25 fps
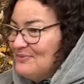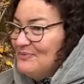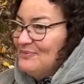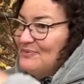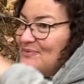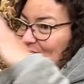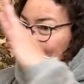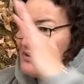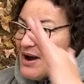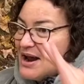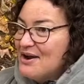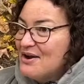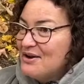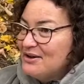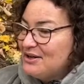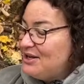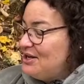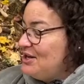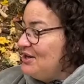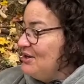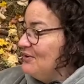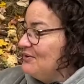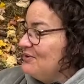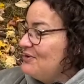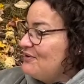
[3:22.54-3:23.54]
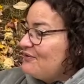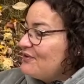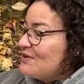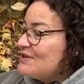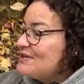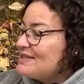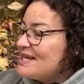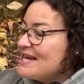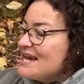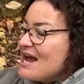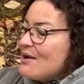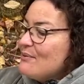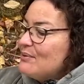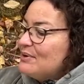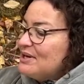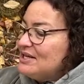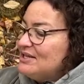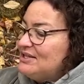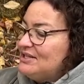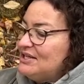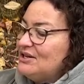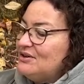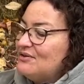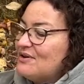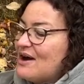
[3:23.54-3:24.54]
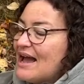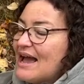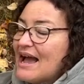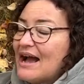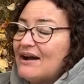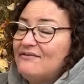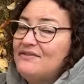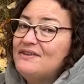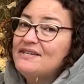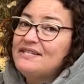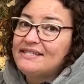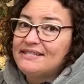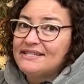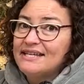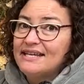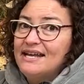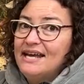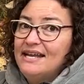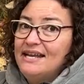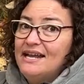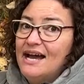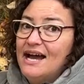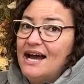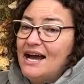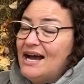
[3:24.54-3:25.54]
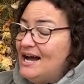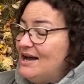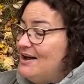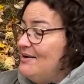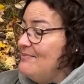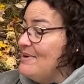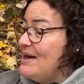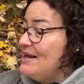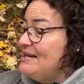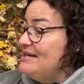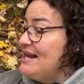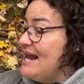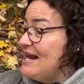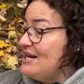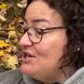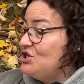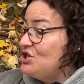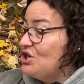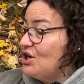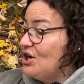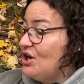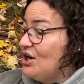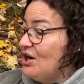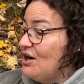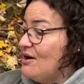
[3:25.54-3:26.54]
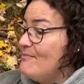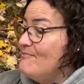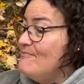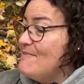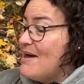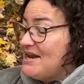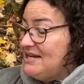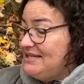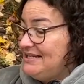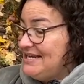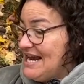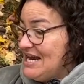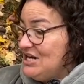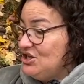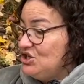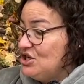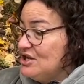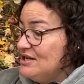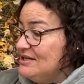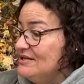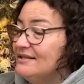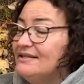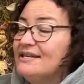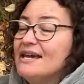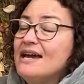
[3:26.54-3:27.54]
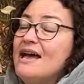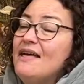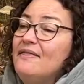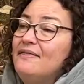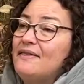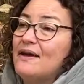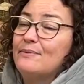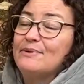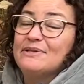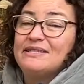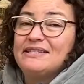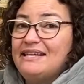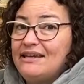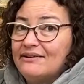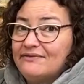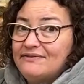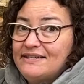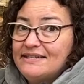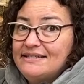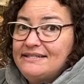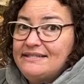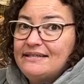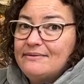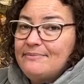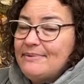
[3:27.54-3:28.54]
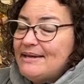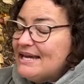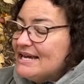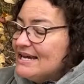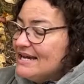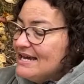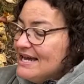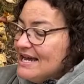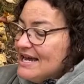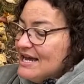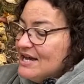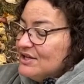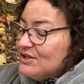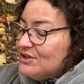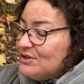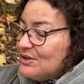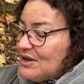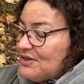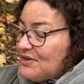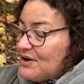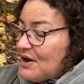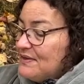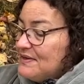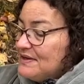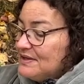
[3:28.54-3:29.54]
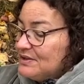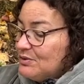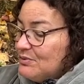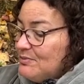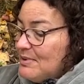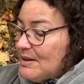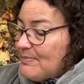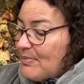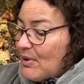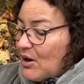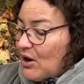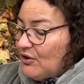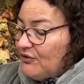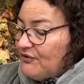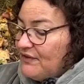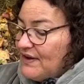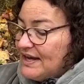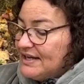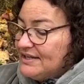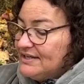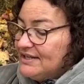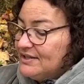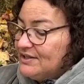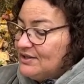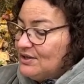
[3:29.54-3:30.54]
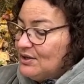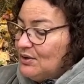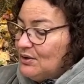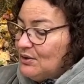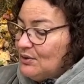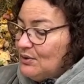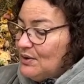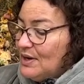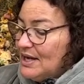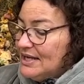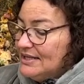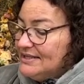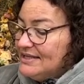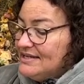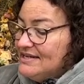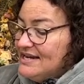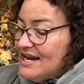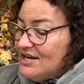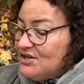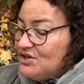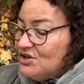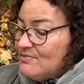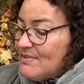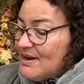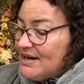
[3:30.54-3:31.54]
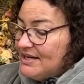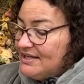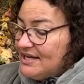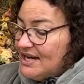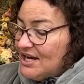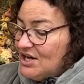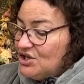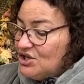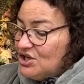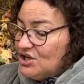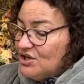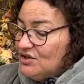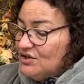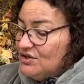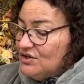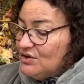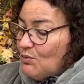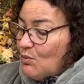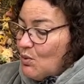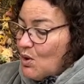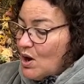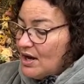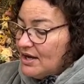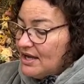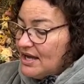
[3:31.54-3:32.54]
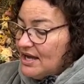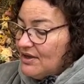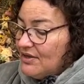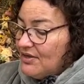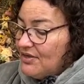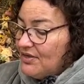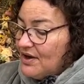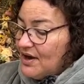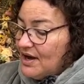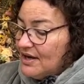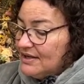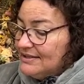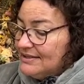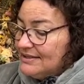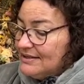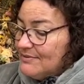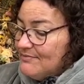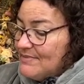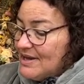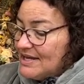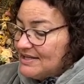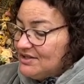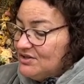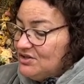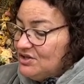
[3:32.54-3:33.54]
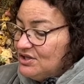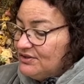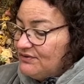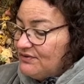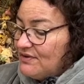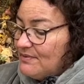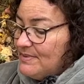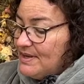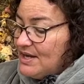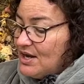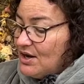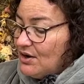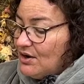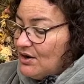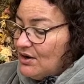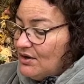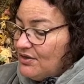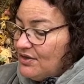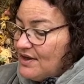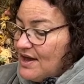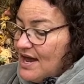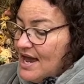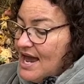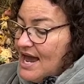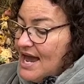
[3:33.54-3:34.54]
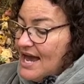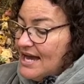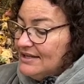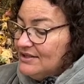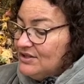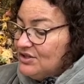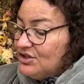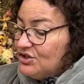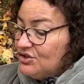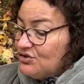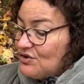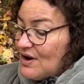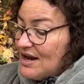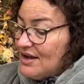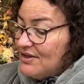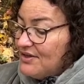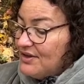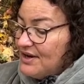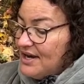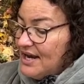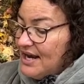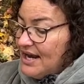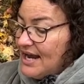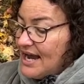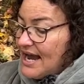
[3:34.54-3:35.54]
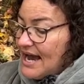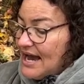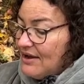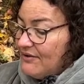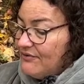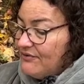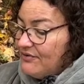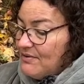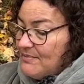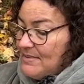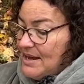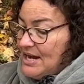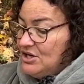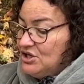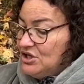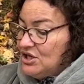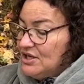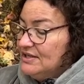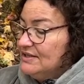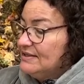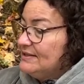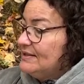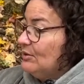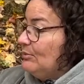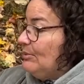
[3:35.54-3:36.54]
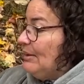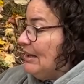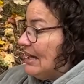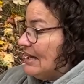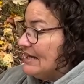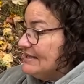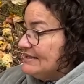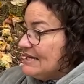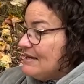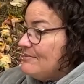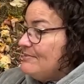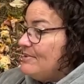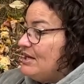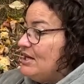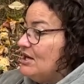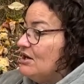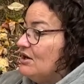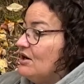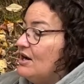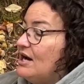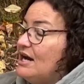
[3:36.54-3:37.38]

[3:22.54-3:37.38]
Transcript: right on cue, the first thing I want to do, I have this nature meditations that was gifted to me. So I thought this would be perfect. So it's nature meditations, walking thoughts, messages from the earth, and strengthening affirmations. So because I'm here